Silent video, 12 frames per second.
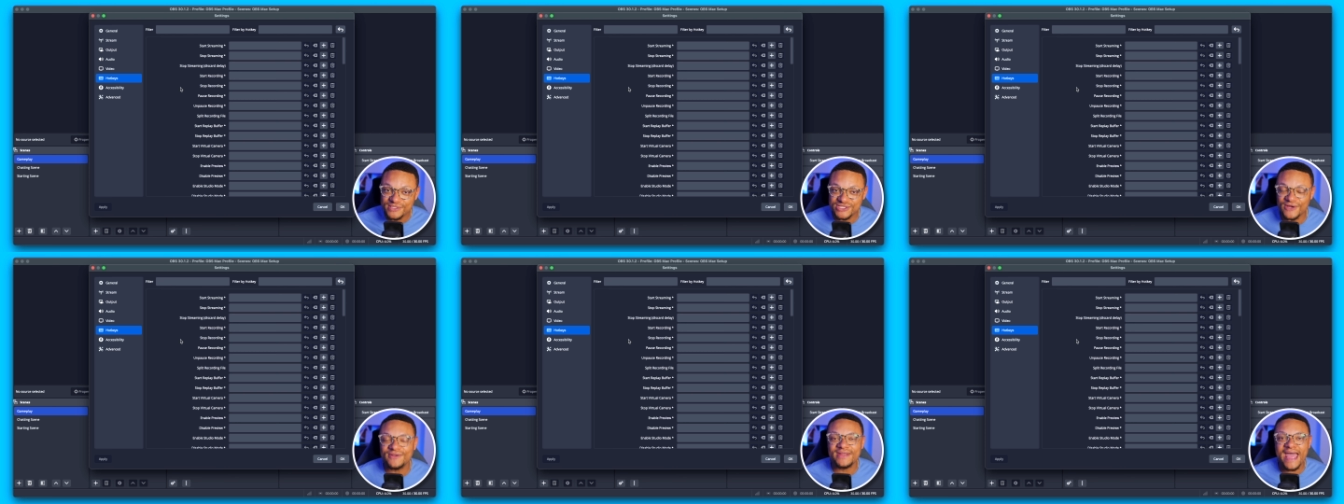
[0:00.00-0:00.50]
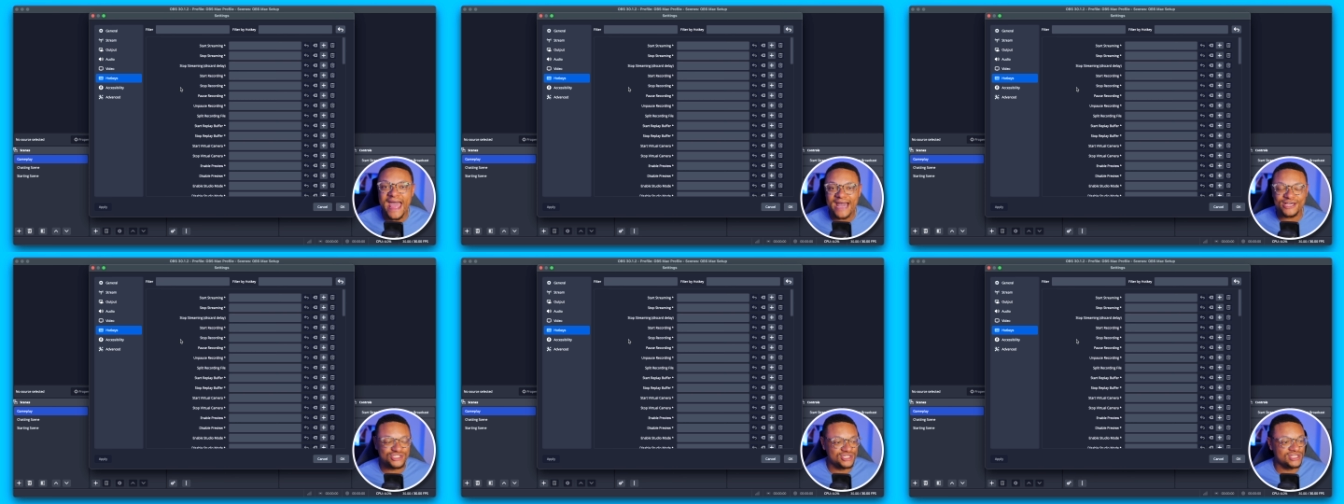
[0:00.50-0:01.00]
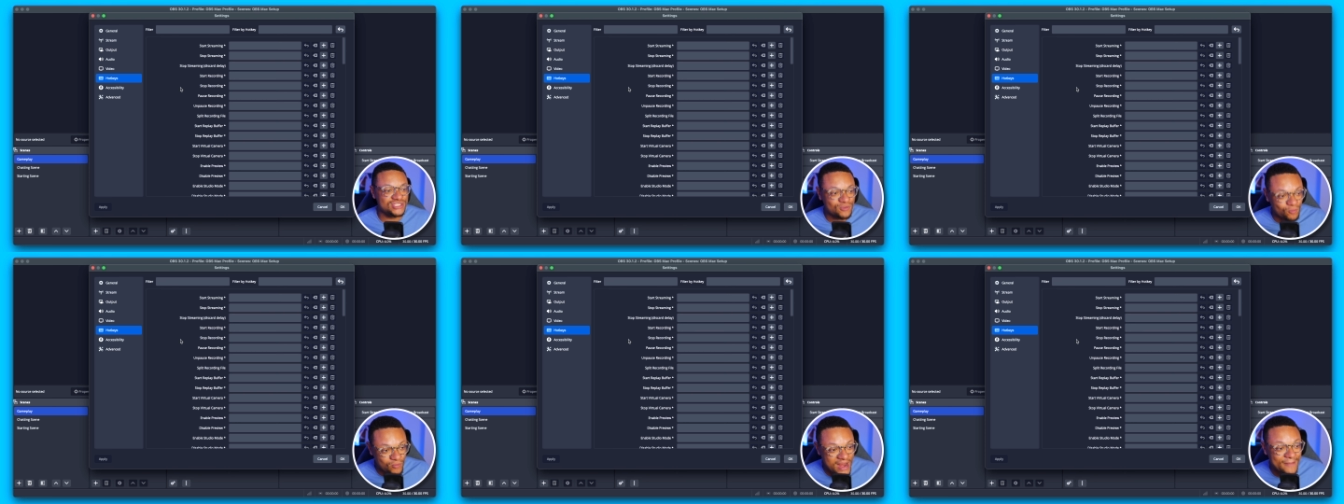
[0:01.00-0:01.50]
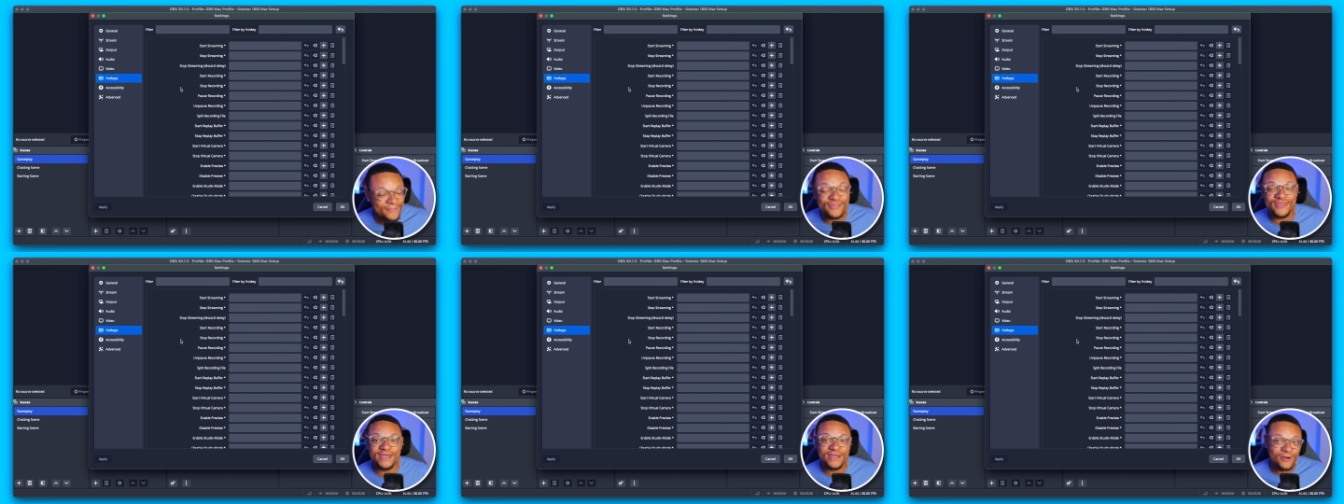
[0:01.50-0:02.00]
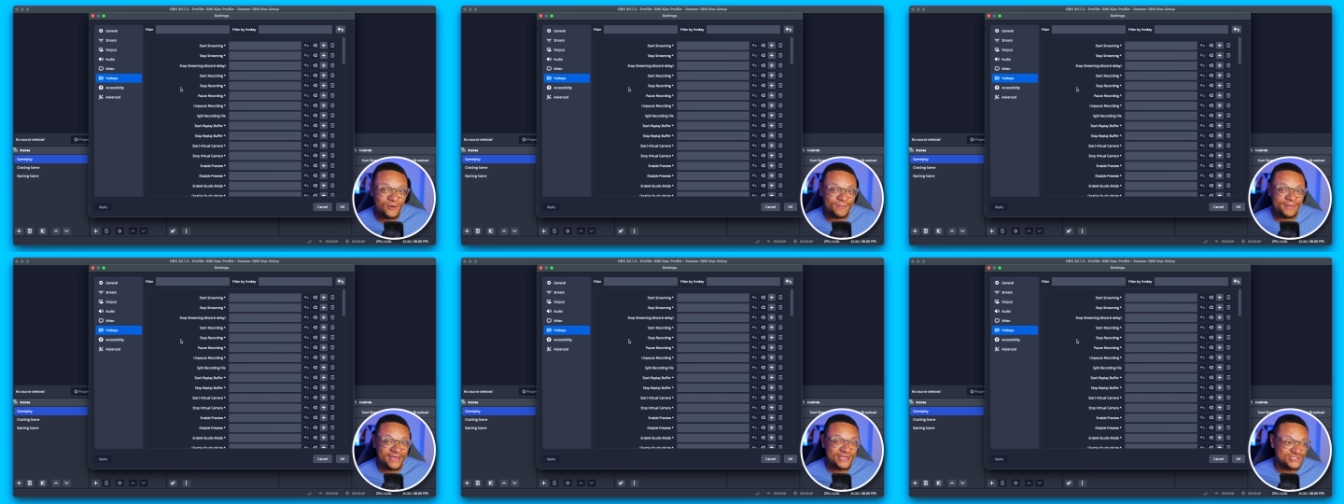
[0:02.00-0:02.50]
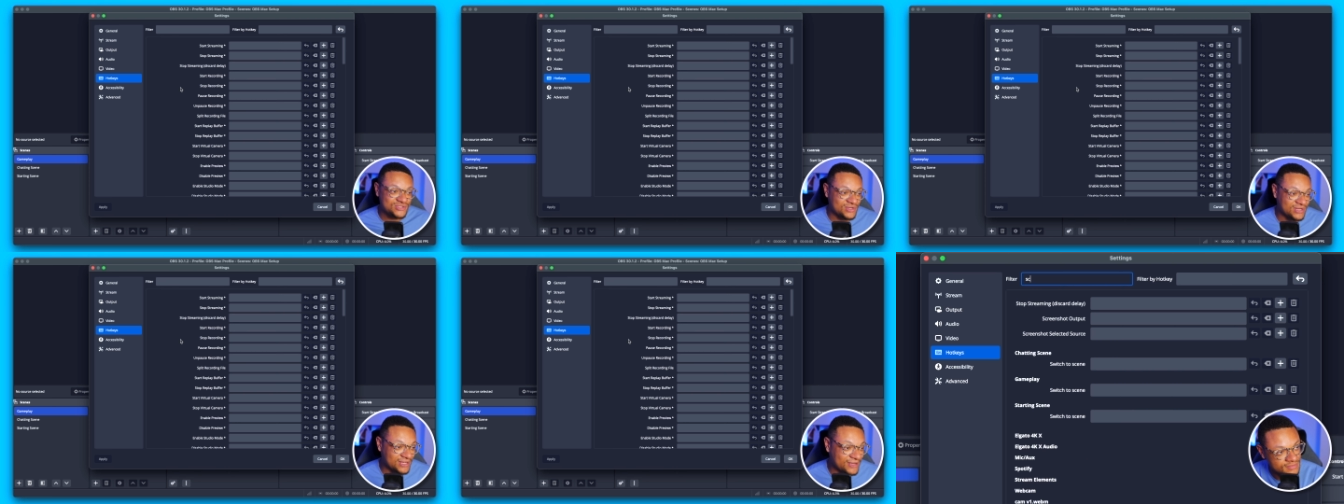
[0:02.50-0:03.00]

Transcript: certain actions right within OBS Studio.